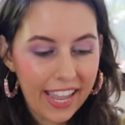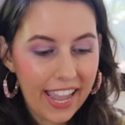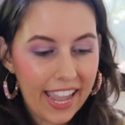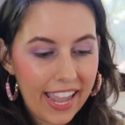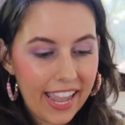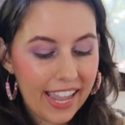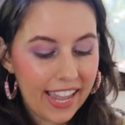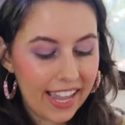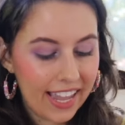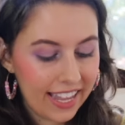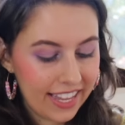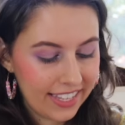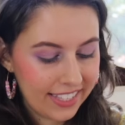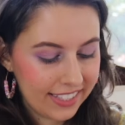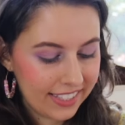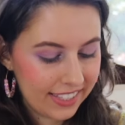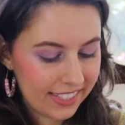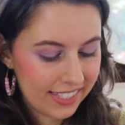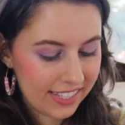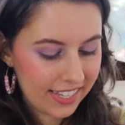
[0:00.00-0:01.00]

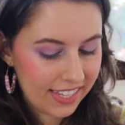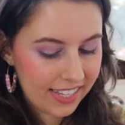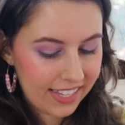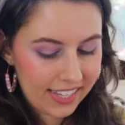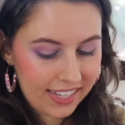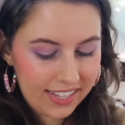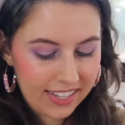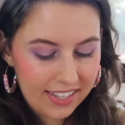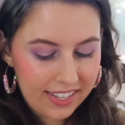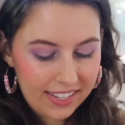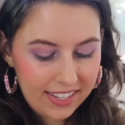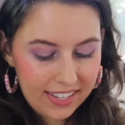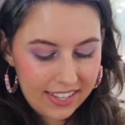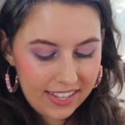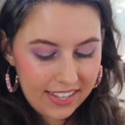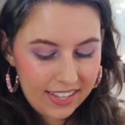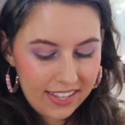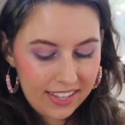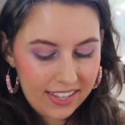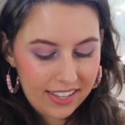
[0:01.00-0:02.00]
and
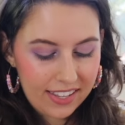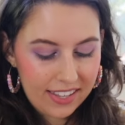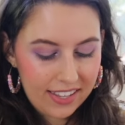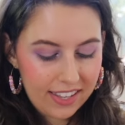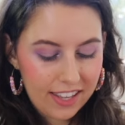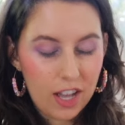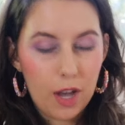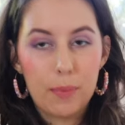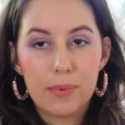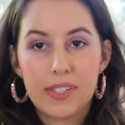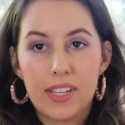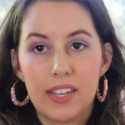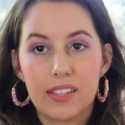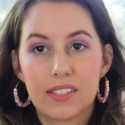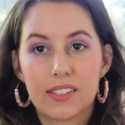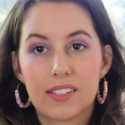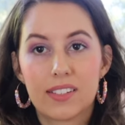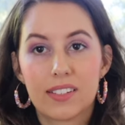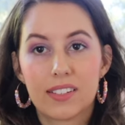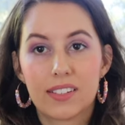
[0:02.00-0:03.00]

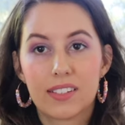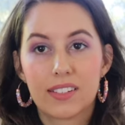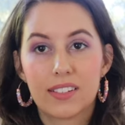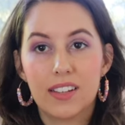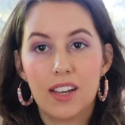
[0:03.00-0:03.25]
obsessed.